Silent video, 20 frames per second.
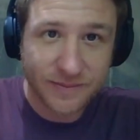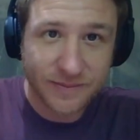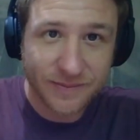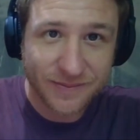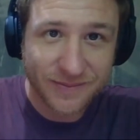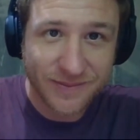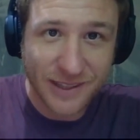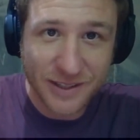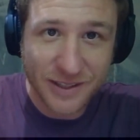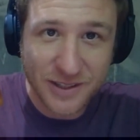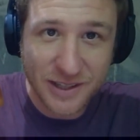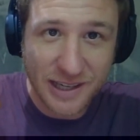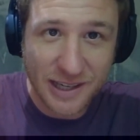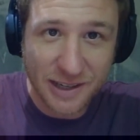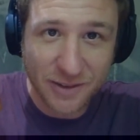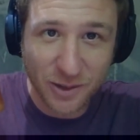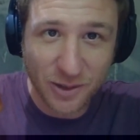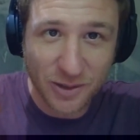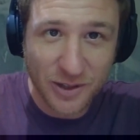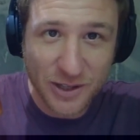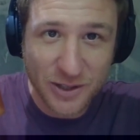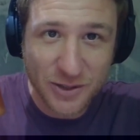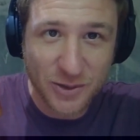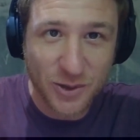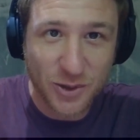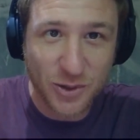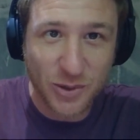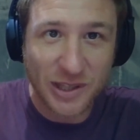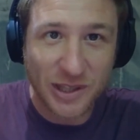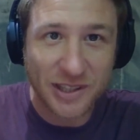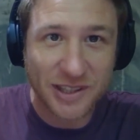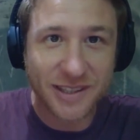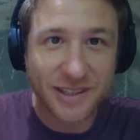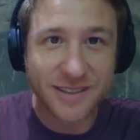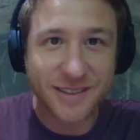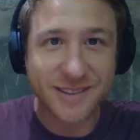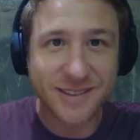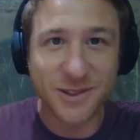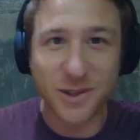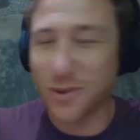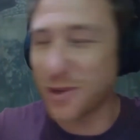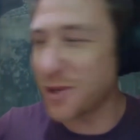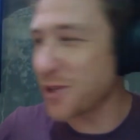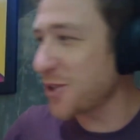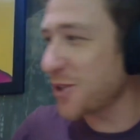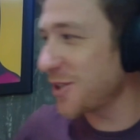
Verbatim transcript: I still have all this to drink, yeah? No rush.